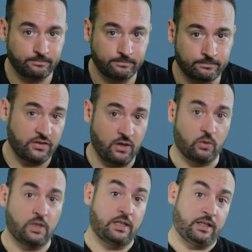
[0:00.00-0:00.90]
So,
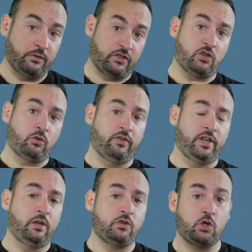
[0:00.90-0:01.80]
that was a short
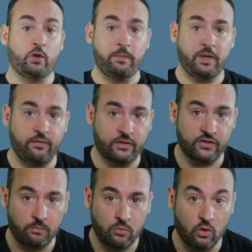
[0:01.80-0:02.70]
video. Join me for
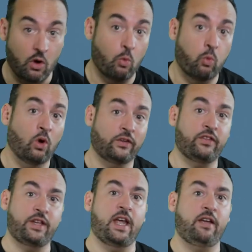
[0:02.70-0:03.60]
some more what
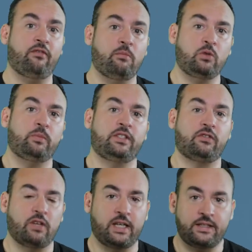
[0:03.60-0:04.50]
the F moments
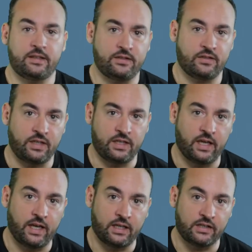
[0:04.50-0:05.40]
related to the
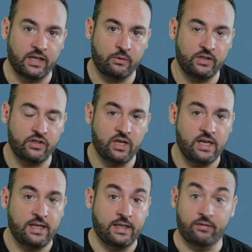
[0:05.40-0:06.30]
English language.
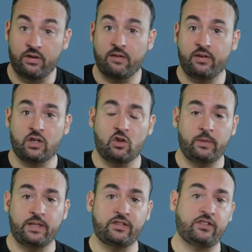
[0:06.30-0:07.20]
If you have any
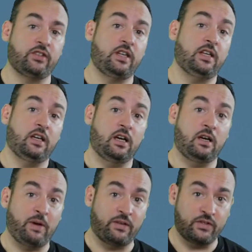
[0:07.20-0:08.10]
comments
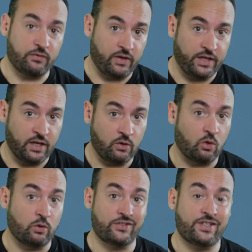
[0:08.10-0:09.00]
about this video
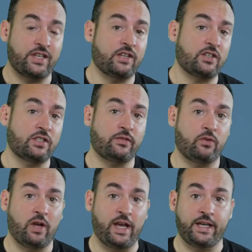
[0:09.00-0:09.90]
or suggestions
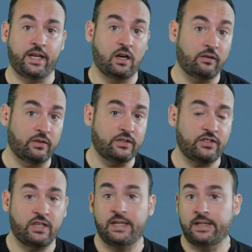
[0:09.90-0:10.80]
for any
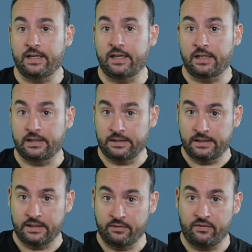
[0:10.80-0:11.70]
others,
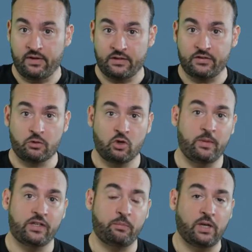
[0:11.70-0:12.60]
leave some
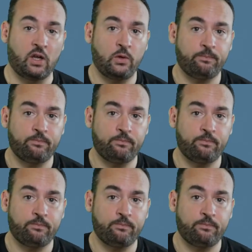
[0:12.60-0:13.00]
comments below.